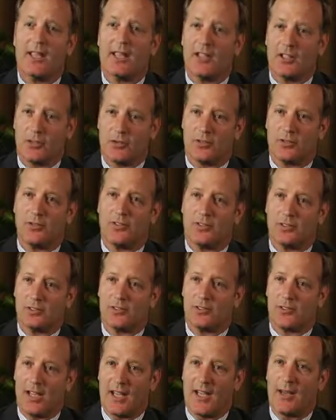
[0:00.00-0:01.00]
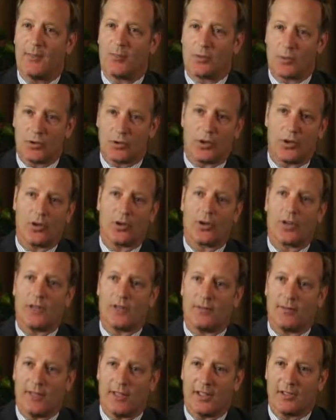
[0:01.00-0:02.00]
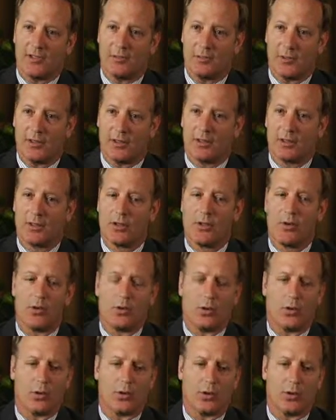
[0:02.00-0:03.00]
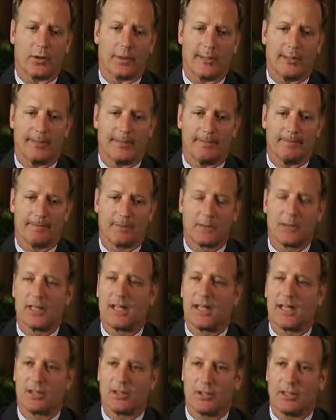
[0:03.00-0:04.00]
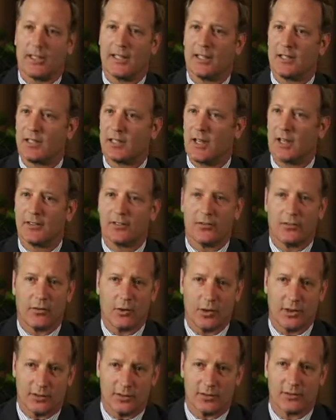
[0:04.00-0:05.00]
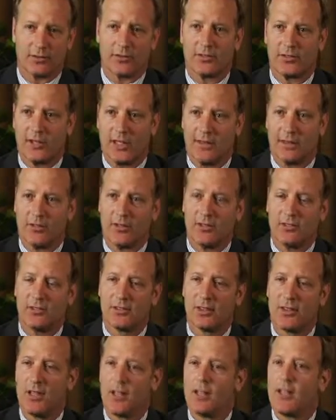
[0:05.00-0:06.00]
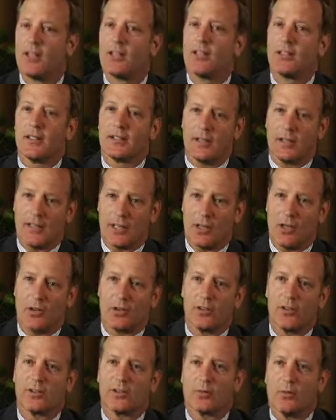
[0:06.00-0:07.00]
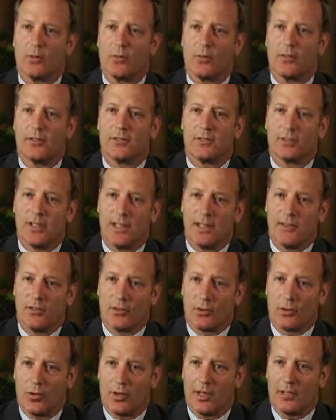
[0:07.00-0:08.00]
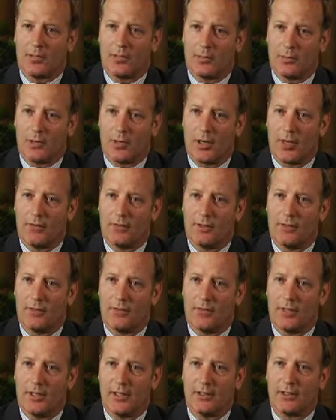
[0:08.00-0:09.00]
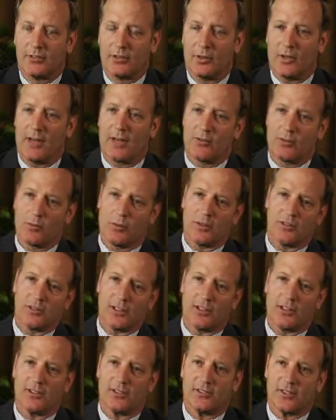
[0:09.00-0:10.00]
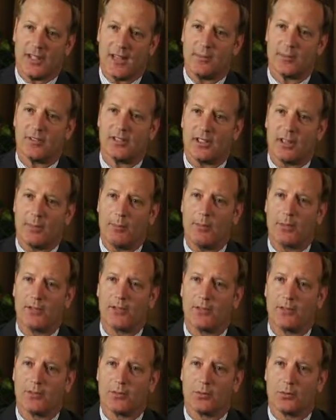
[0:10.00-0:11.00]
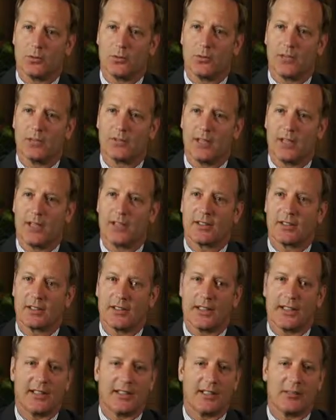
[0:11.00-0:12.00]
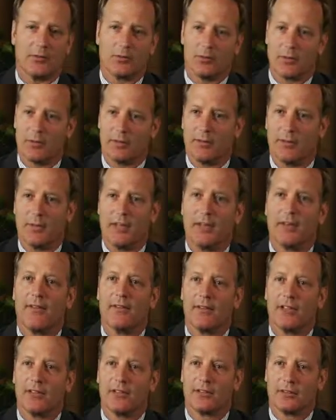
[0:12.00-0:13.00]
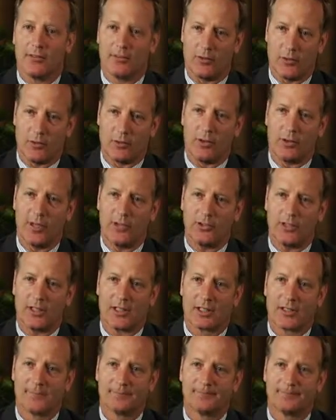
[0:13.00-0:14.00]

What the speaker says: and using the same return on investment or calculated cost avoidance or savings, here is what we've saved across the Department of Defense. So everyone's on the same set of business rules calculating the benefits of their project.